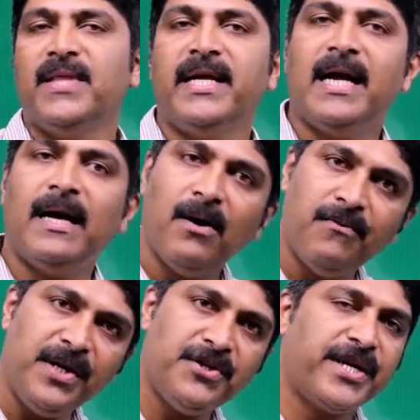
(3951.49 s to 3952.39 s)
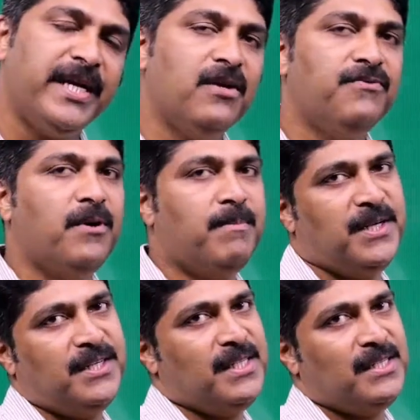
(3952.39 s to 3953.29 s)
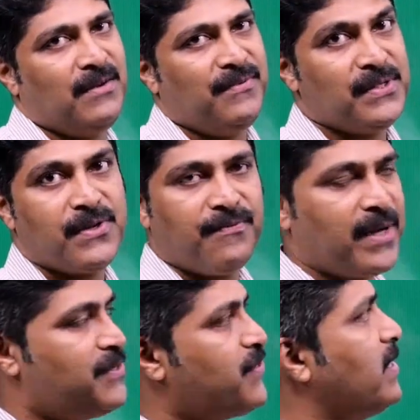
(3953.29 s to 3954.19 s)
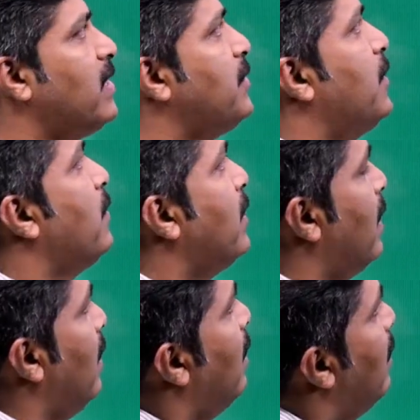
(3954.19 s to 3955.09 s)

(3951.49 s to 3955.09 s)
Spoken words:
that average kind of operation itself instead of considering the total.